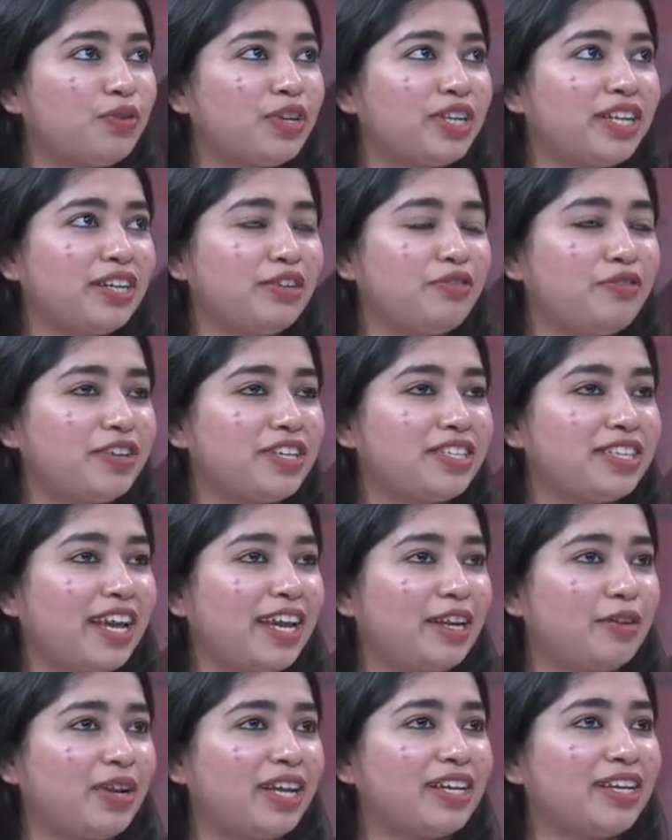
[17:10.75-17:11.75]
we didn't face
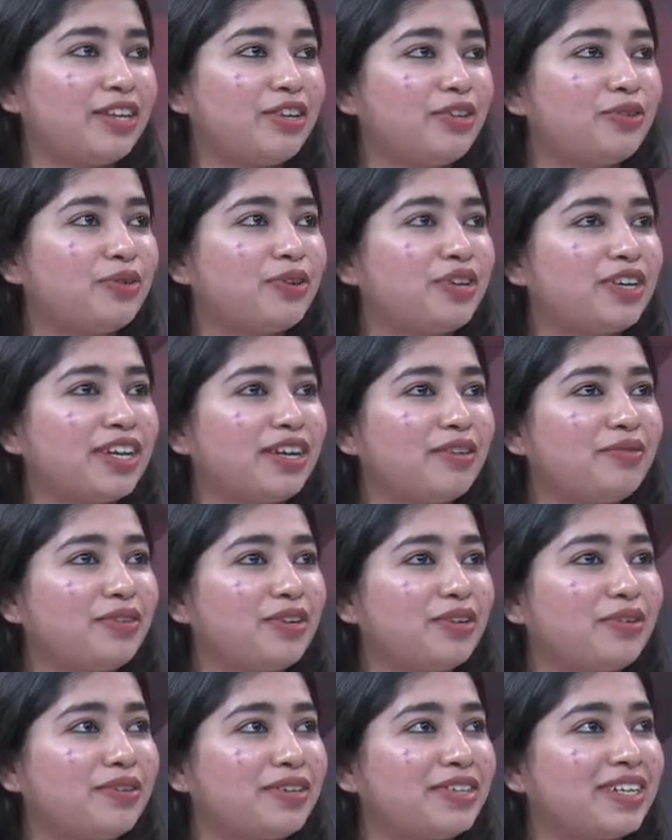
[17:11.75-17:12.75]
any, like in Ukraine,
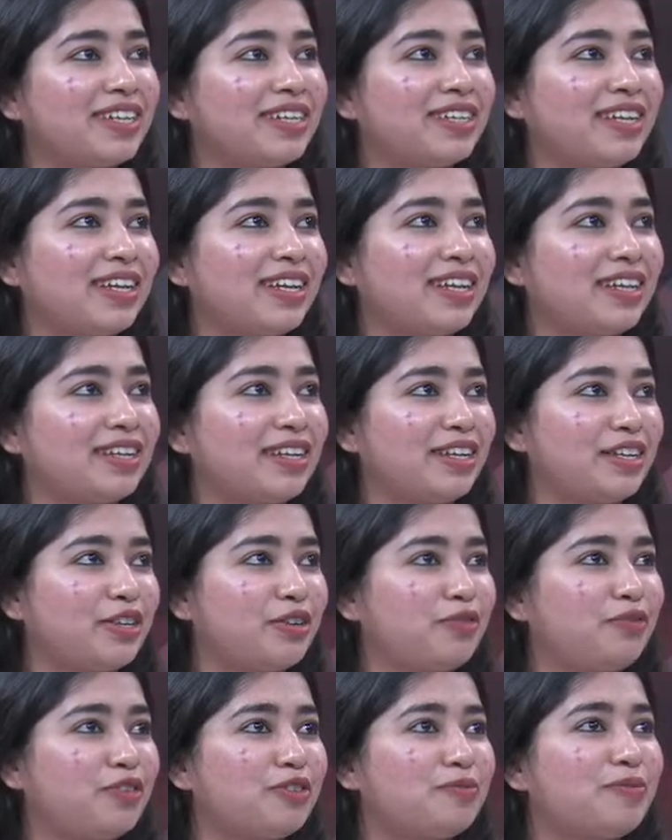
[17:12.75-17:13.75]
we don't get like any
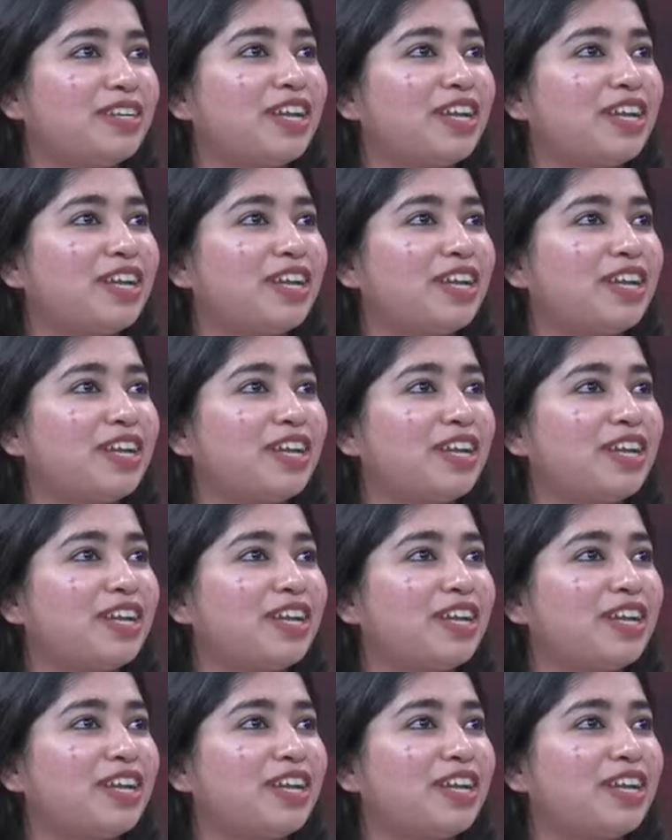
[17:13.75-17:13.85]
Indian food,